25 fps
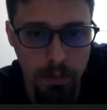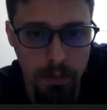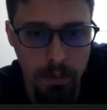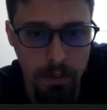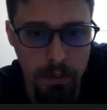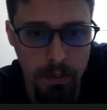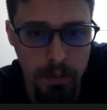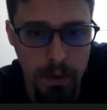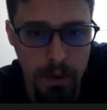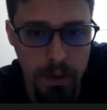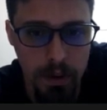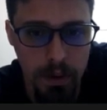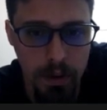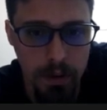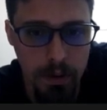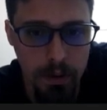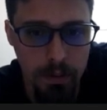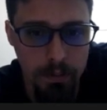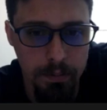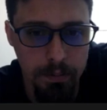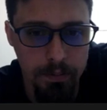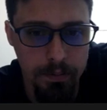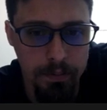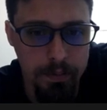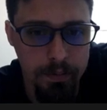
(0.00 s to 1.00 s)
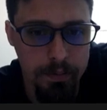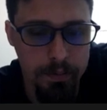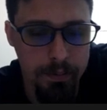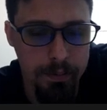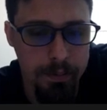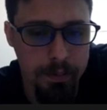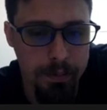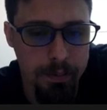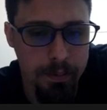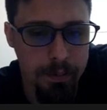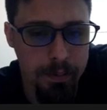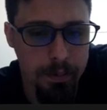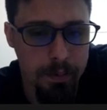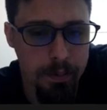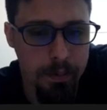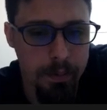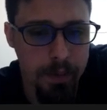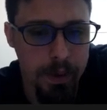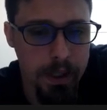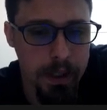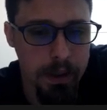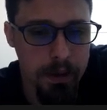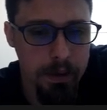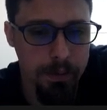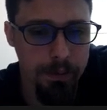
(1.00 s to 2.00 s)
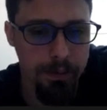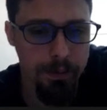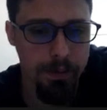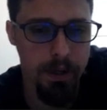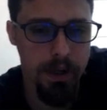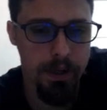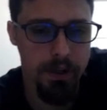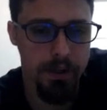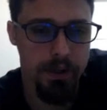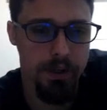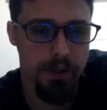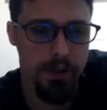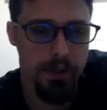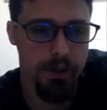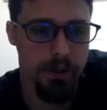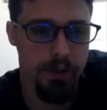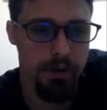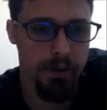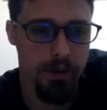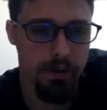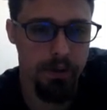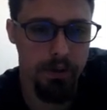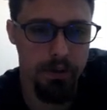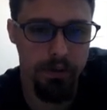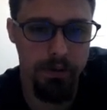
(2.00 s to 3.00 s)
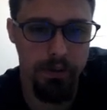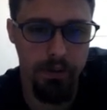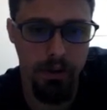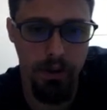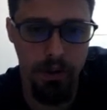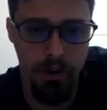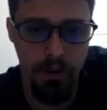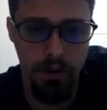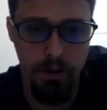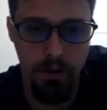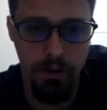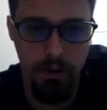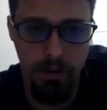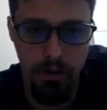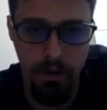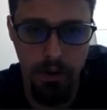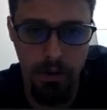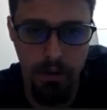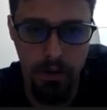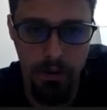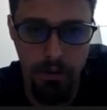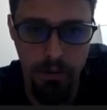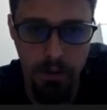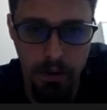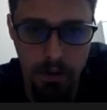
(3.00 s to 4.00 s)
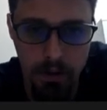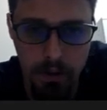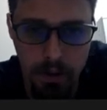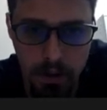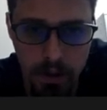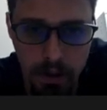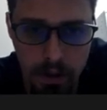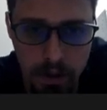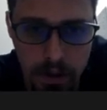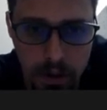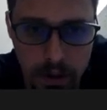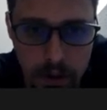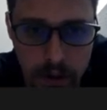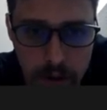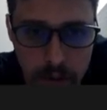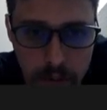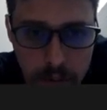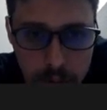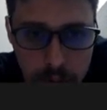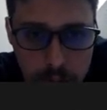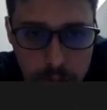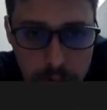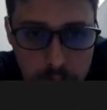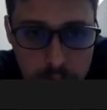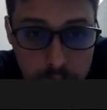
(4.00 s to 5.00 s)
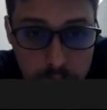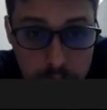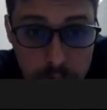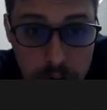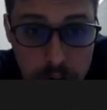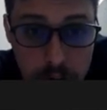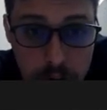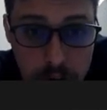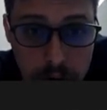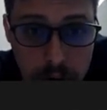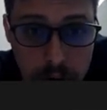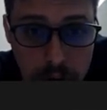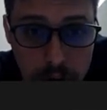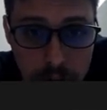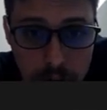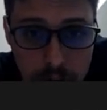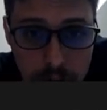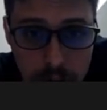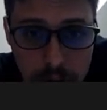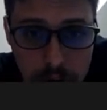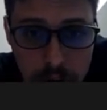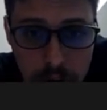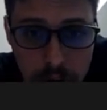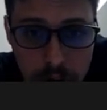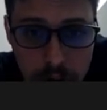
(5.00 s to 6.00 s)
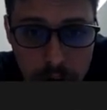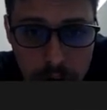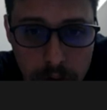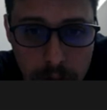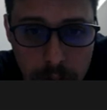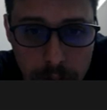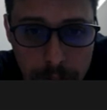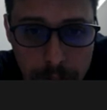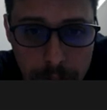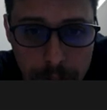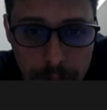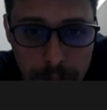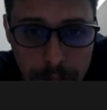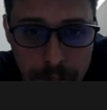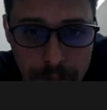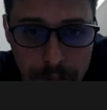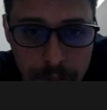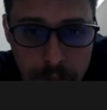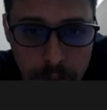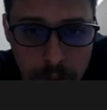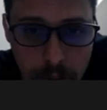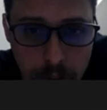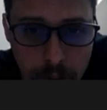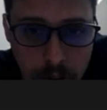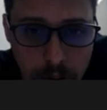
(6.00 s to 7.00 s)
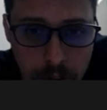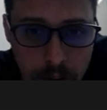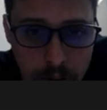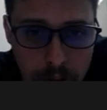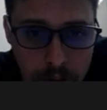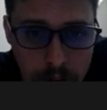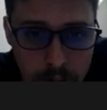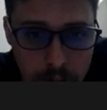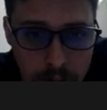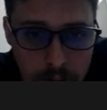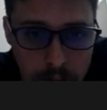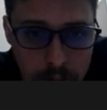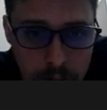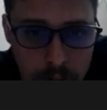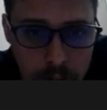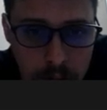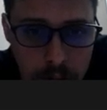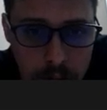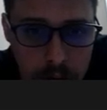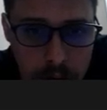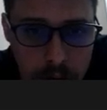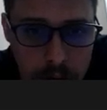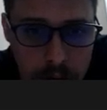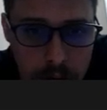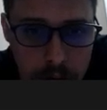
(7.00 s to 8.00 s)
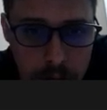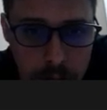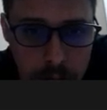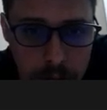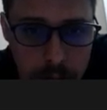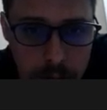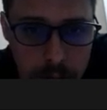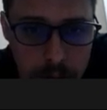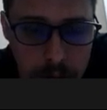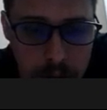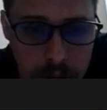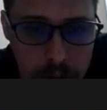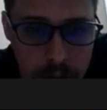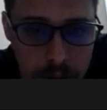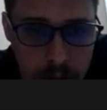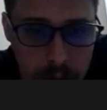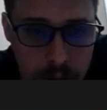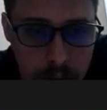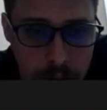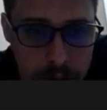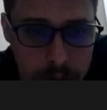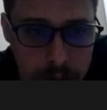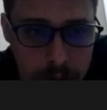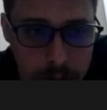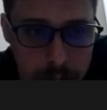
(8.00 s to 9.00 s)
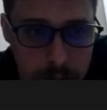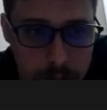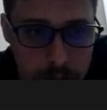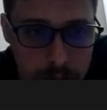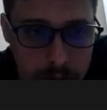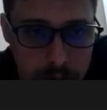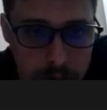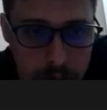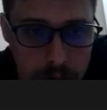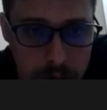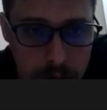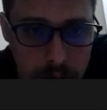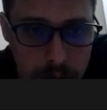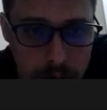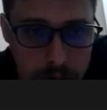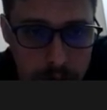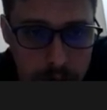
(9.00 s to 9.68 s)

Playing the French, sorry, it's not that one. We want e6. Yeah, it seems playable for Masters.